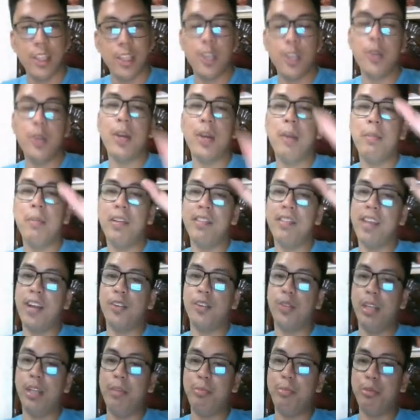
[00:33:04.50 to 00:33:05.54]
theorem is
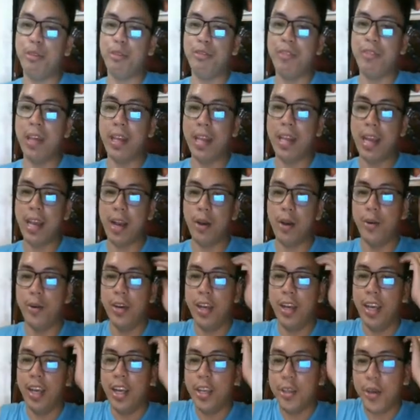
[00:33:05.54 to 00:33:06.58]
actually proven now.
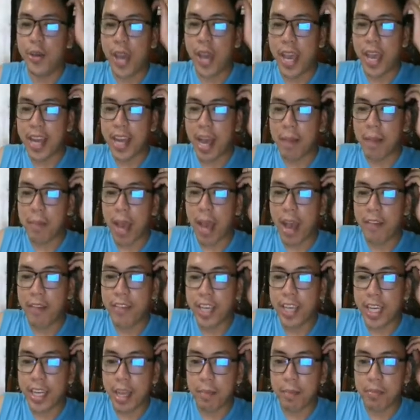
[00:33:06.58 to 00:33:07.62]
You end up
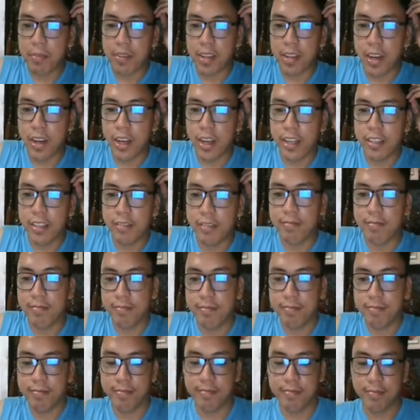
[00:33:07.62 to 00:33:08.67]
having an epsilon.
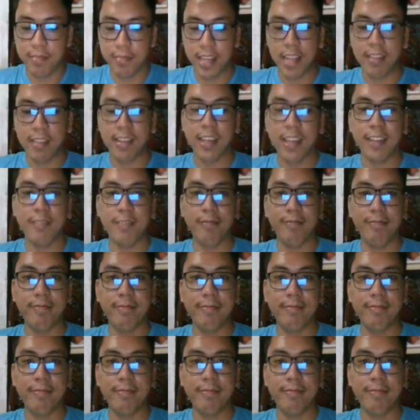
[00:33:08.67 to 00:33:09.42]
That's it.